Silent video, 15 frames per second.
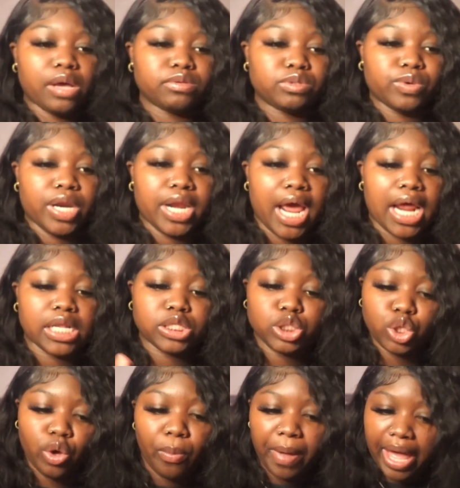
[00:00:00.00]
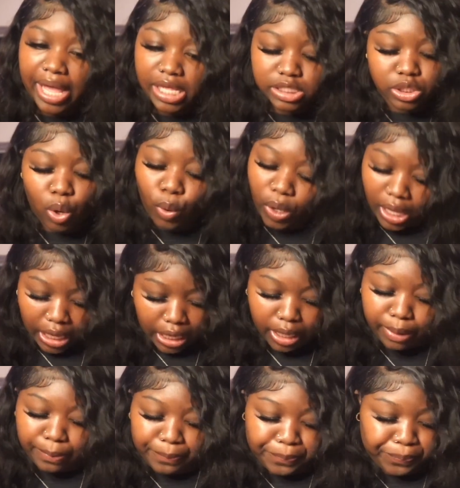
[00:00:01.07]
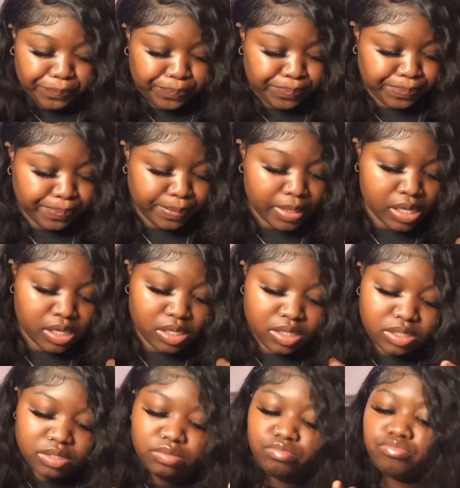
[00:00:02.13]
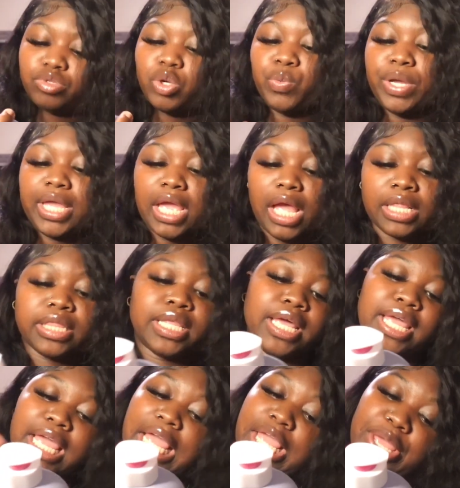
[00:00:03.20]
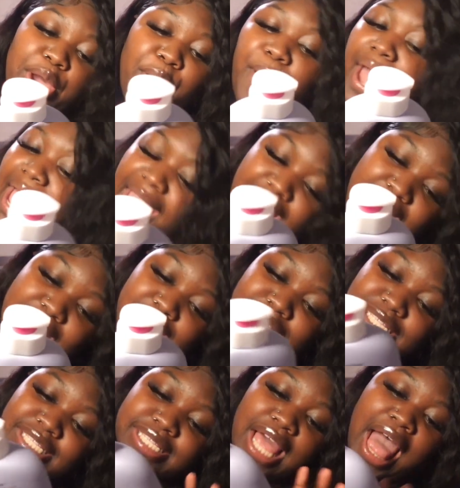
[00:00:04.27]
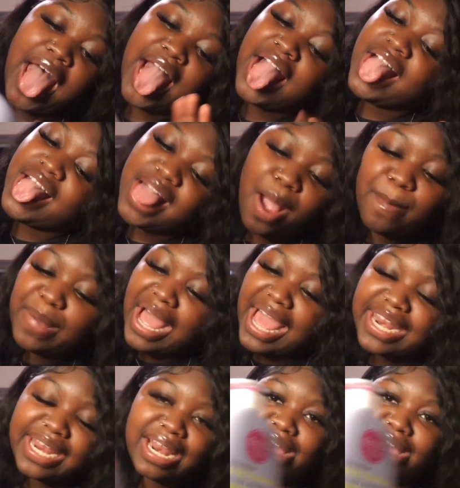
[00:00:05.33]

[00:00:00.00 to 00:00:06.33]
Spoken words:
I was running out of toothpaste, okay? We got the EOS body